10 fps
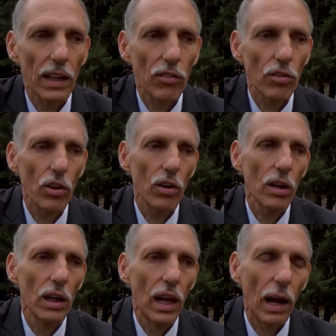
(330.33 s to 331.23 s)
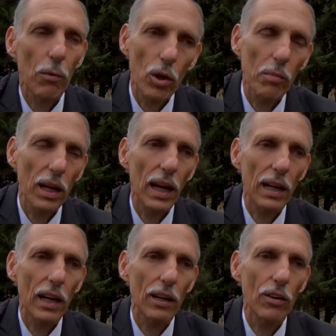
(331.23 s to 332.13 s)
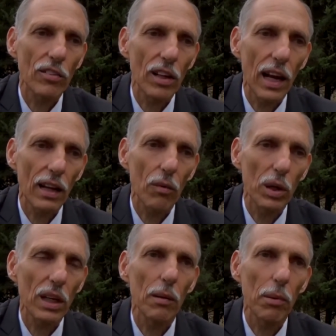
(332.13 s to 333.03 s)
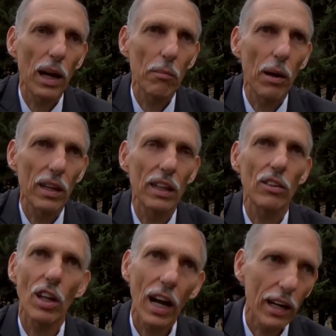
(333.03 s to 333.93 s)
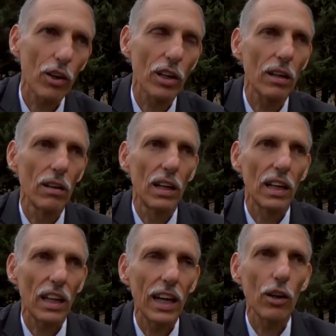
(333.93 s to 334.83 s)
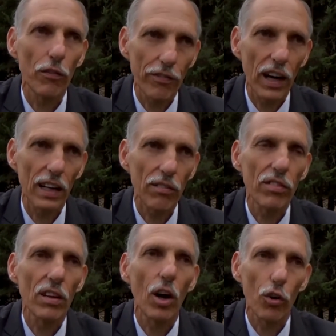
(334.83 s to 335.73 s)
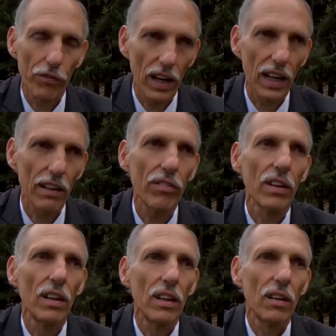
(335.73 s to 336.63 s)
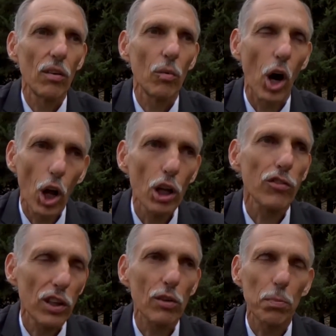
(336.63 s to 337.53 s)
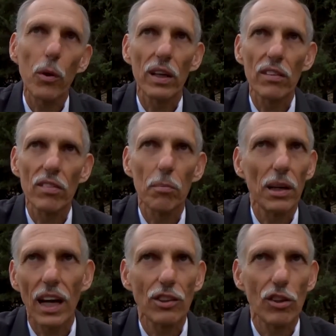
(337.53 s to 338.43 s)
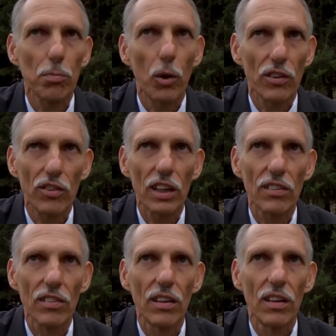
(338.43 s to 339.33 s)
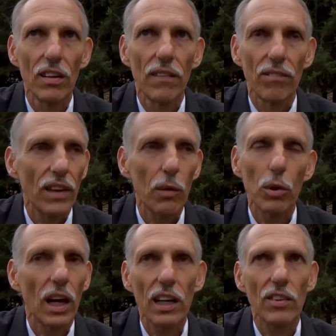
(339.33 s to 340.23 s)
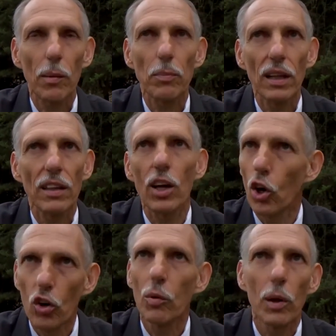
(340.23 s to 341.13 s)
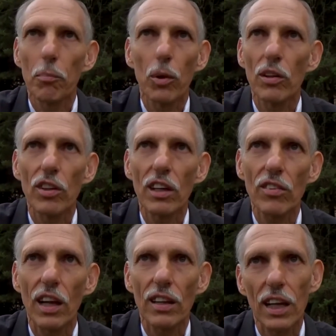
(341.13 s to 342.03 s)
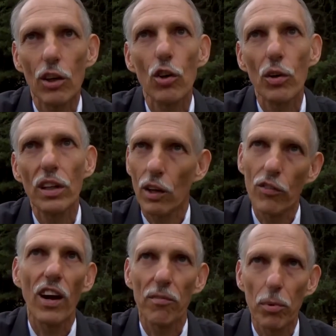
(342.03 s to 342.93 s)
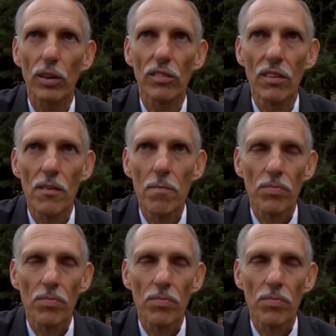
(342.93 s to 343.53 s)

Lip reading: And so I wrote them a kind letter and said, we can abide by the entire K05, all 6 points, but not just point 6. They would not accept that. They only want point 6 and they ignore the other 5 points.